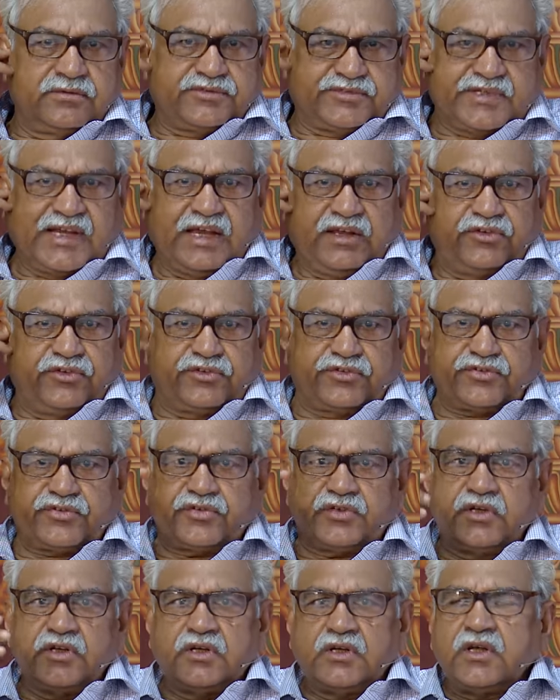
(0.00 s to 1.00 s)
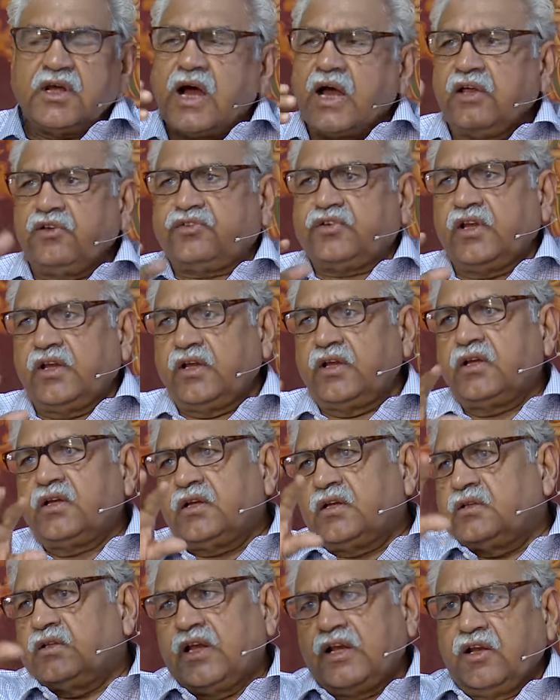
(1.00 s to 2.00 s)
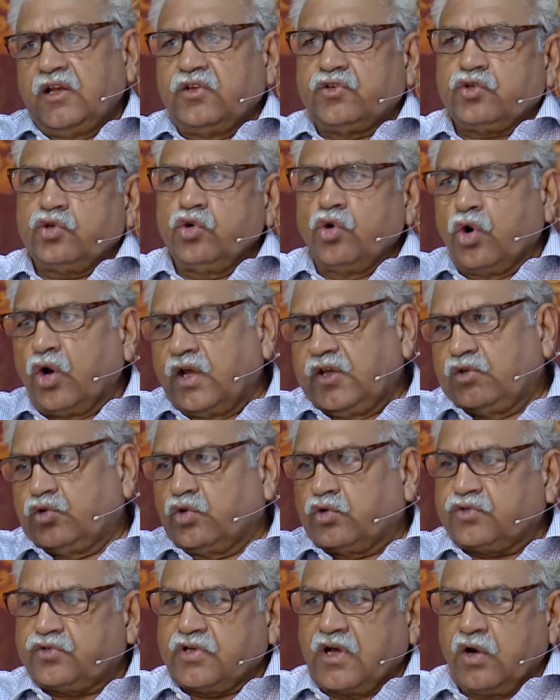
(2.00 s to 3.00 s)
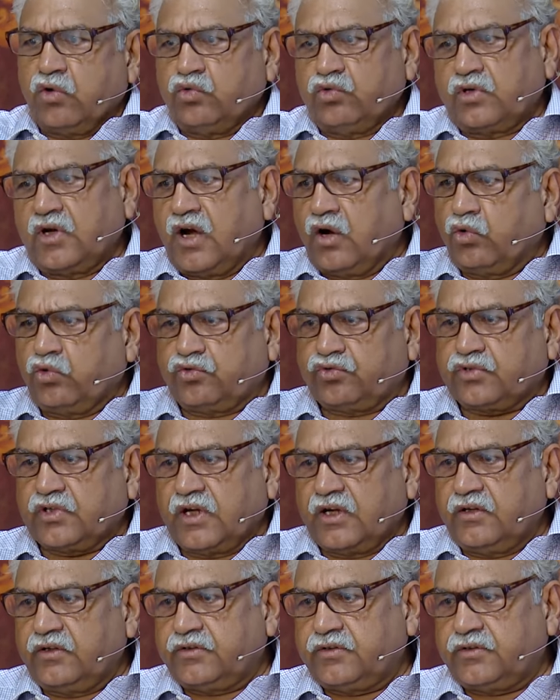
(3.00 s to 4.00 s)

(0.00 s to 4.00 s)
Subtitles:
sense. I say, there is noise or sound outside.